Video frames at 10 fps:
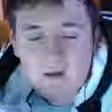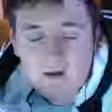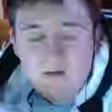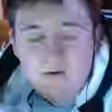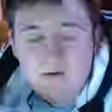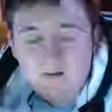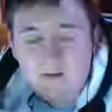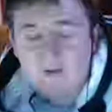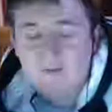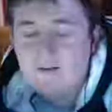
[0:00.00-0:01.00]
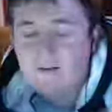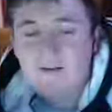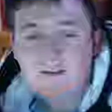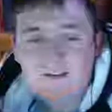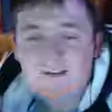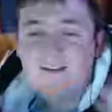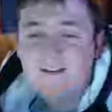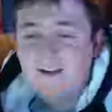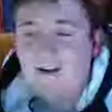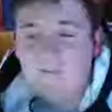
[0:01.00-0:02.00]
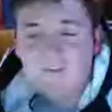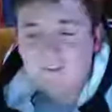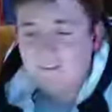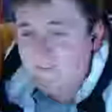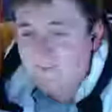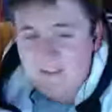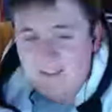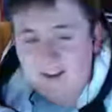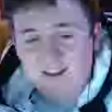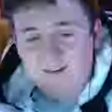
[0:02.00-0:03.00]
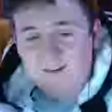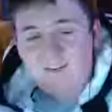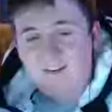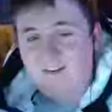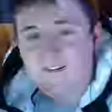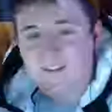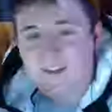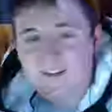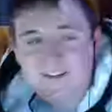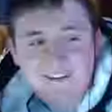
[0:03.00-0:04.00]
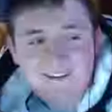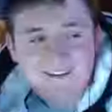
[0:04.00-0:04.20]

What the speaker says: Hi, Ragehound. I'm doing something that I don't even understand.